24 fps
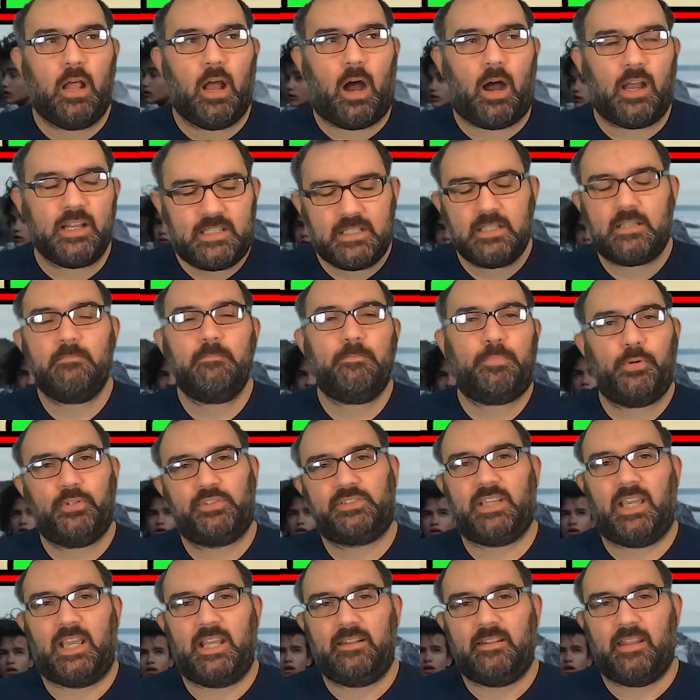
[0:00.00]
I didn't
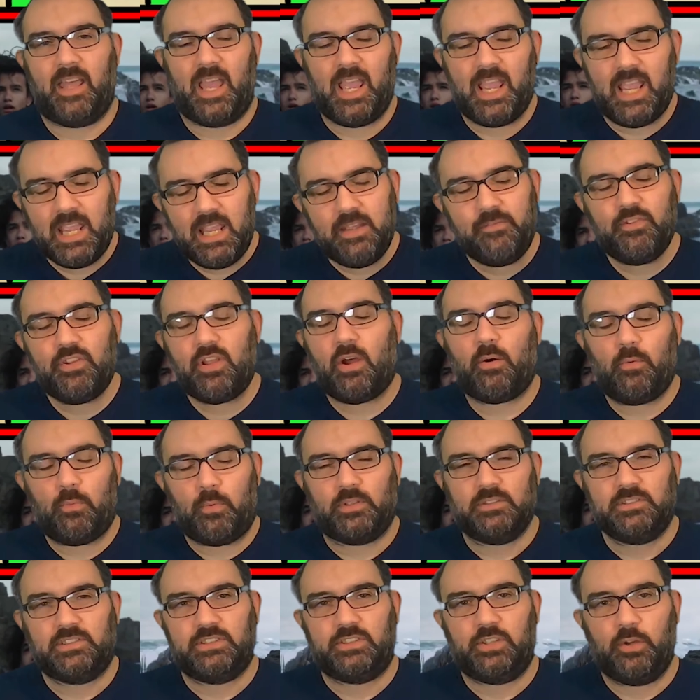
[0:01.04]
put it in there, even though I
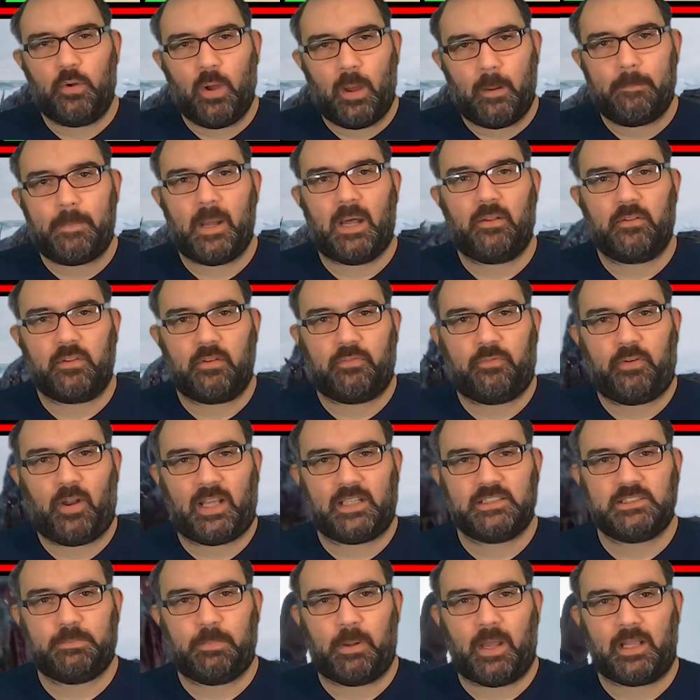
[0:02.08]
wanted to, about the
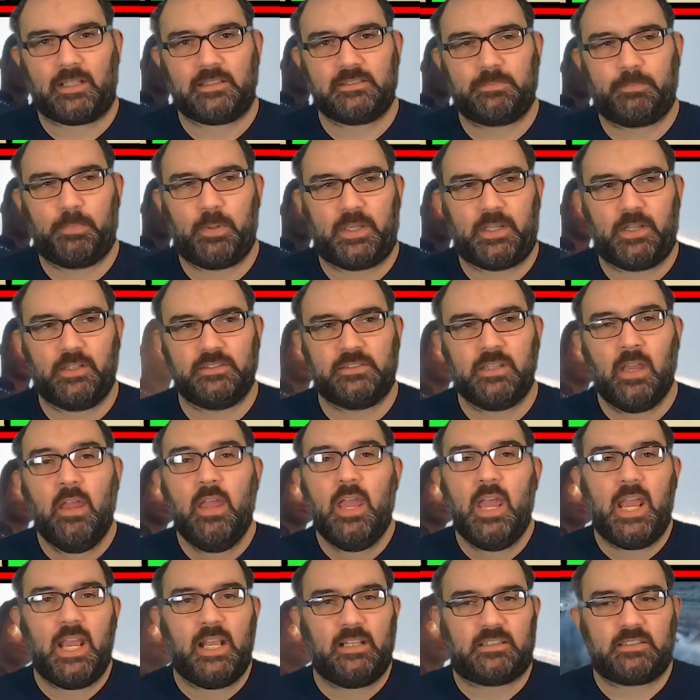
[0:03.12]
flashbacks because
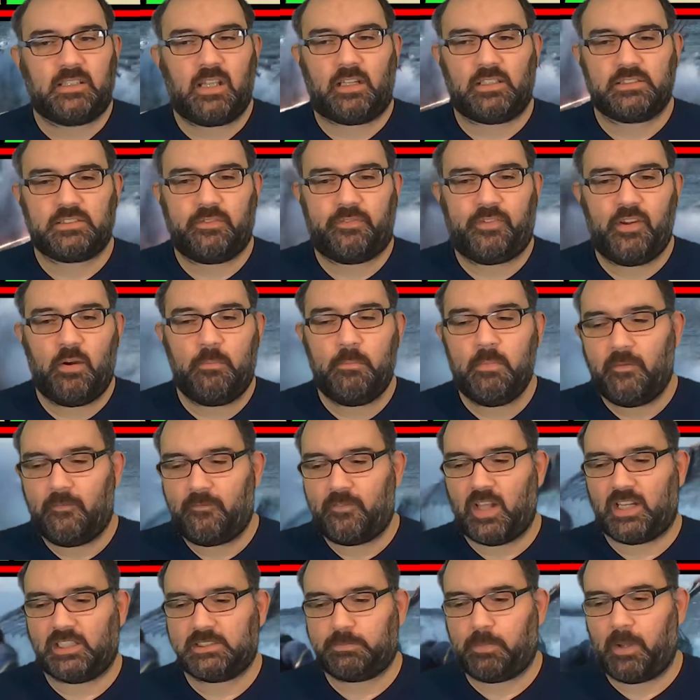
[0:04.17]
it starts the film,
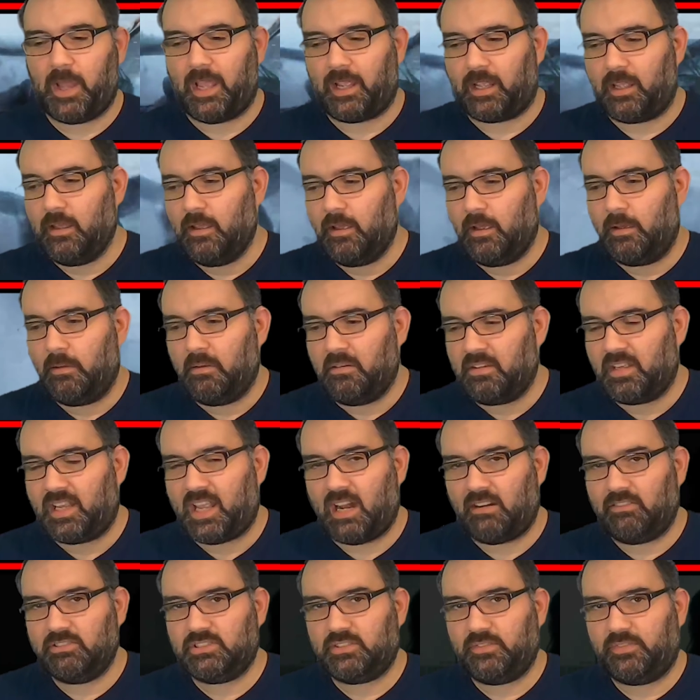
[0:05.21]
flashback,
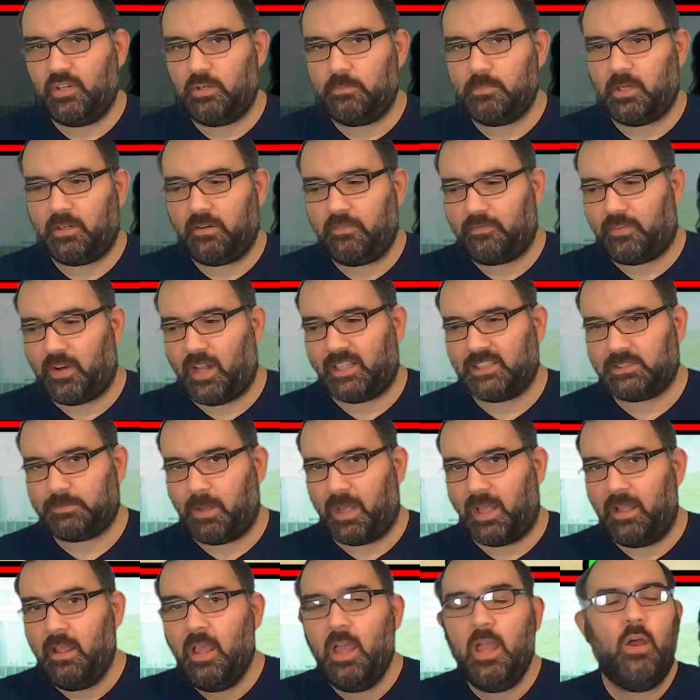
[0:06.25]
carries the film on,
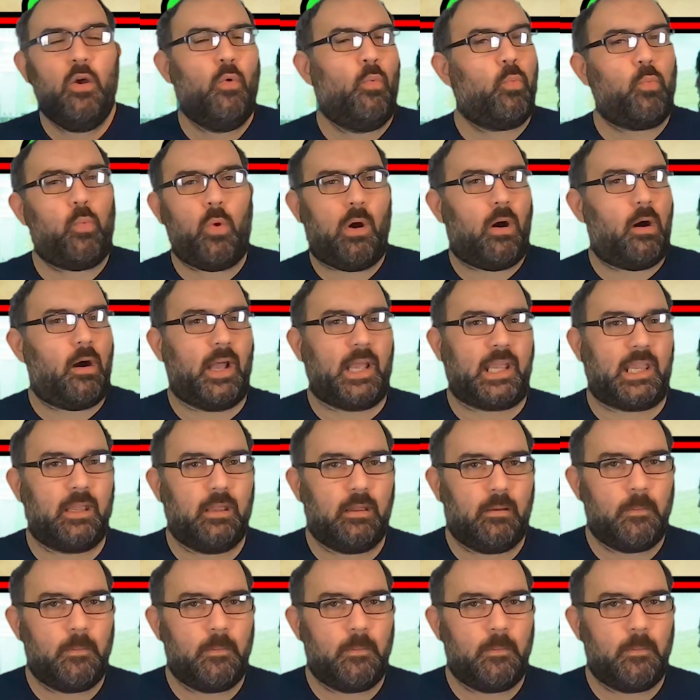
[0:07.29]
flashback. Why?